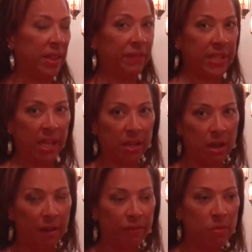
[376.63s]
They've taken
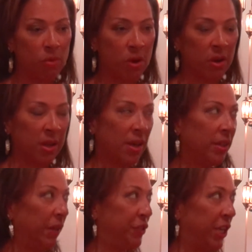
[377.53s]
off from work,
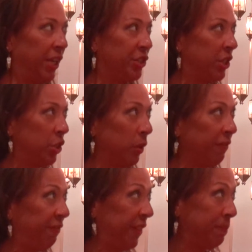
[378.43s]
they've changed into a
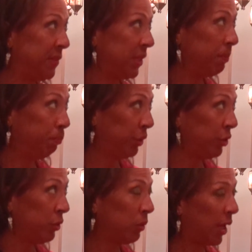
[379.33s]
flimsy
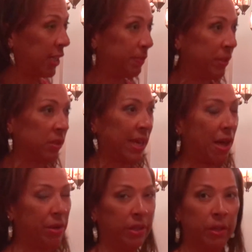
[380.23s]
blue hospital
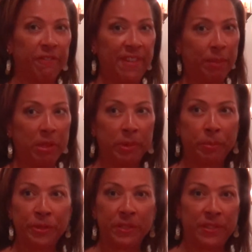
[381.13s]
gown, and their family
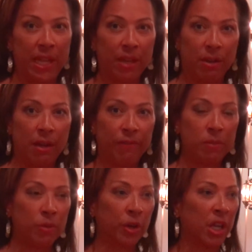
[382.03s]
members have taken off
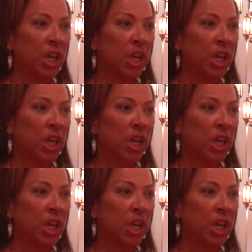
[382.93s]
from work.